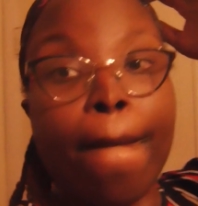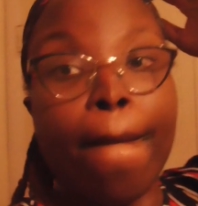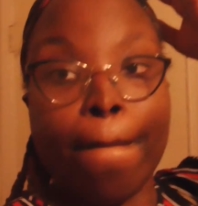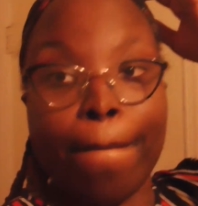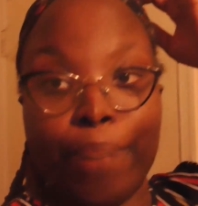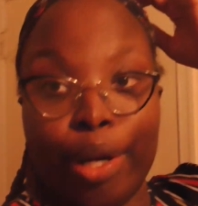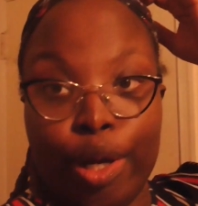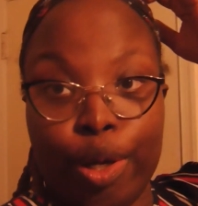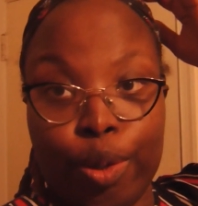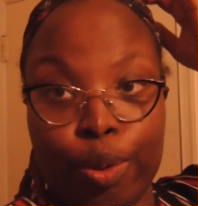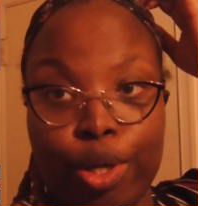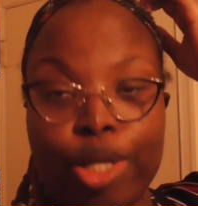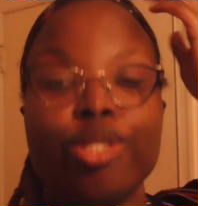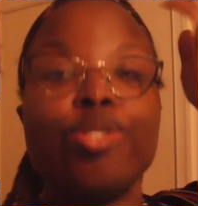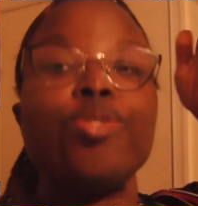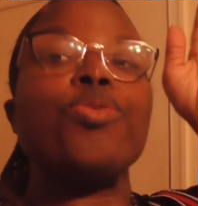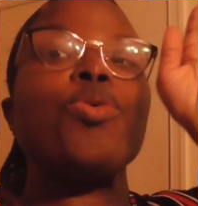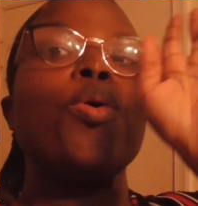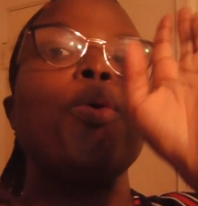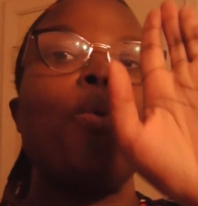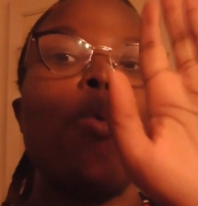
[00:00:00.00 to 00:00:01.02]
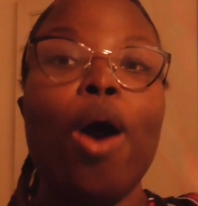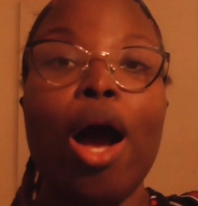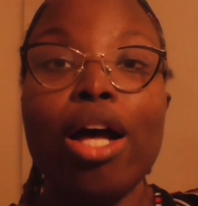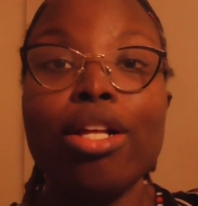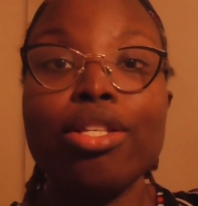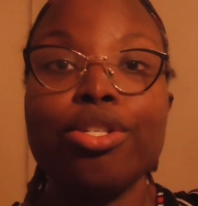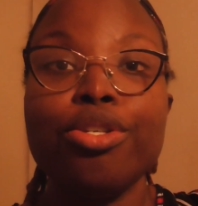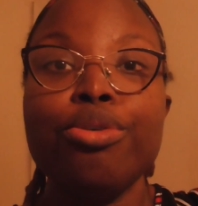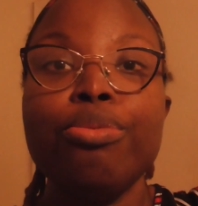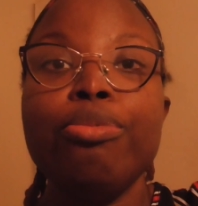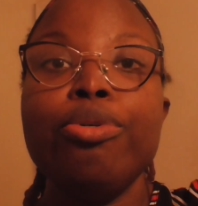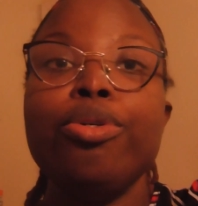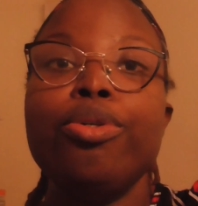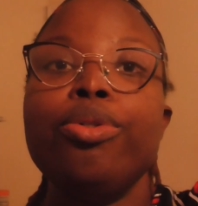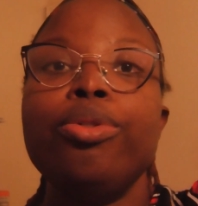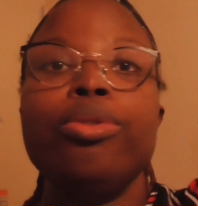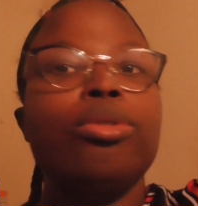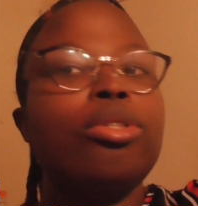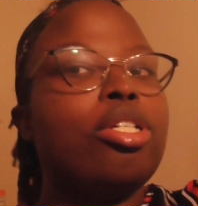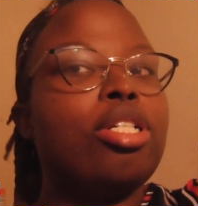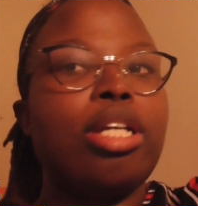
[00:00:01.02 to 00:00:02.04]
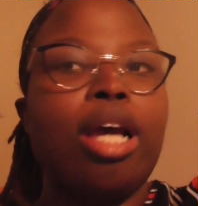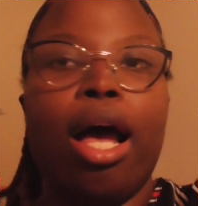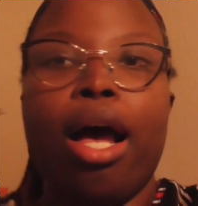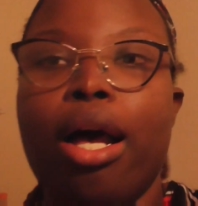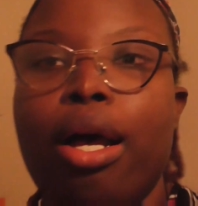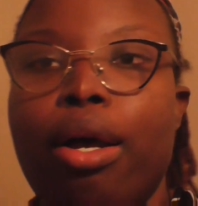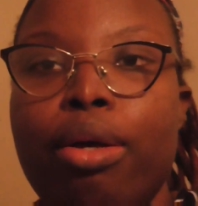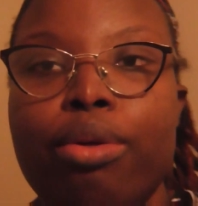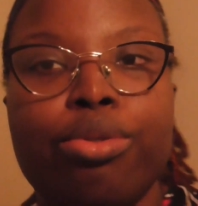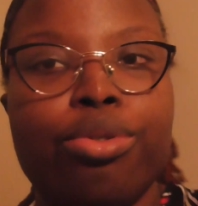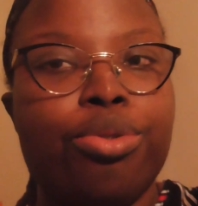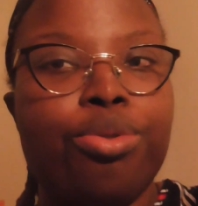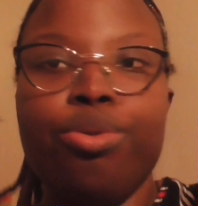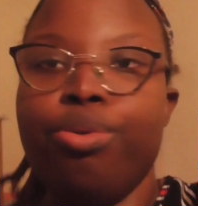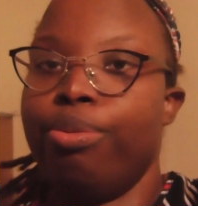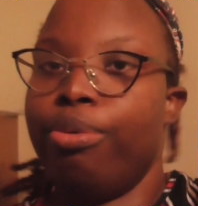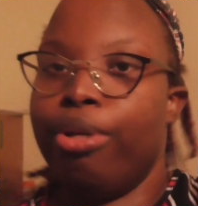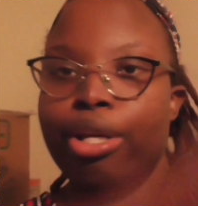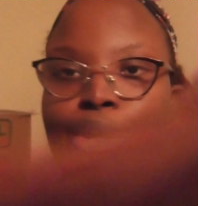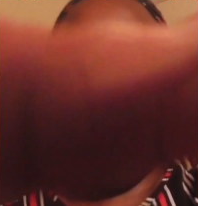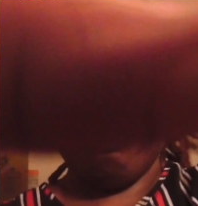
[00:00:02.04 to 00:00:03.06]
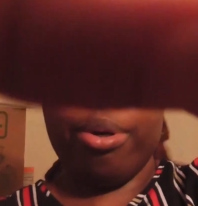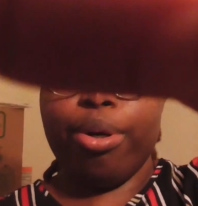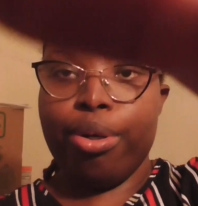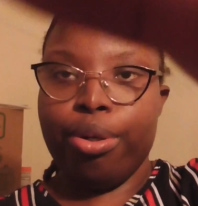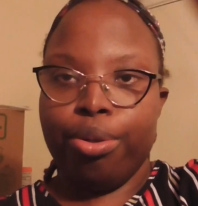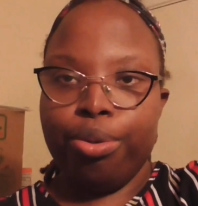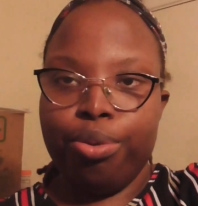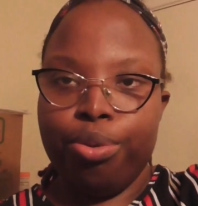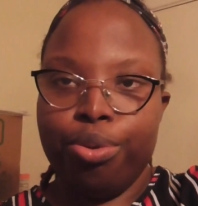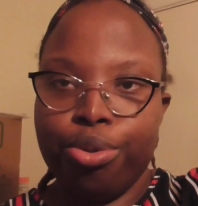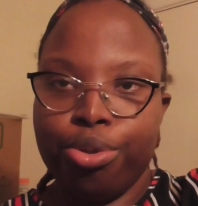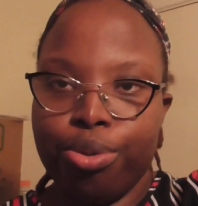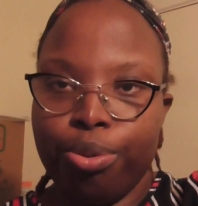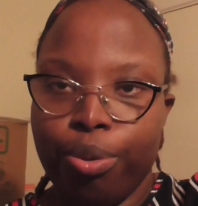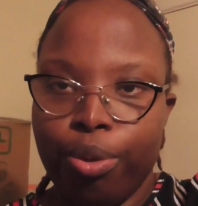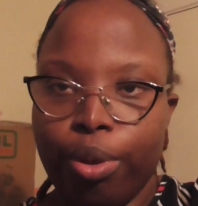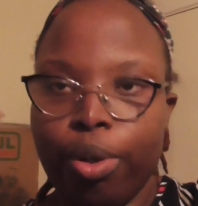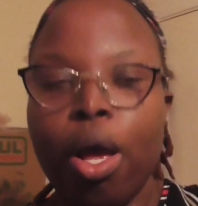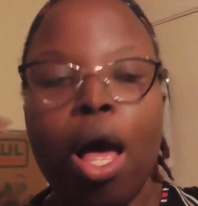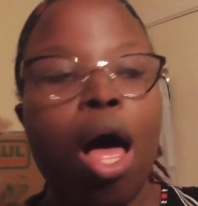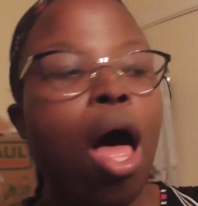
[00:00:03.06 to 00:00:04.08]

Bone swatted moon, child zoomed in per usual.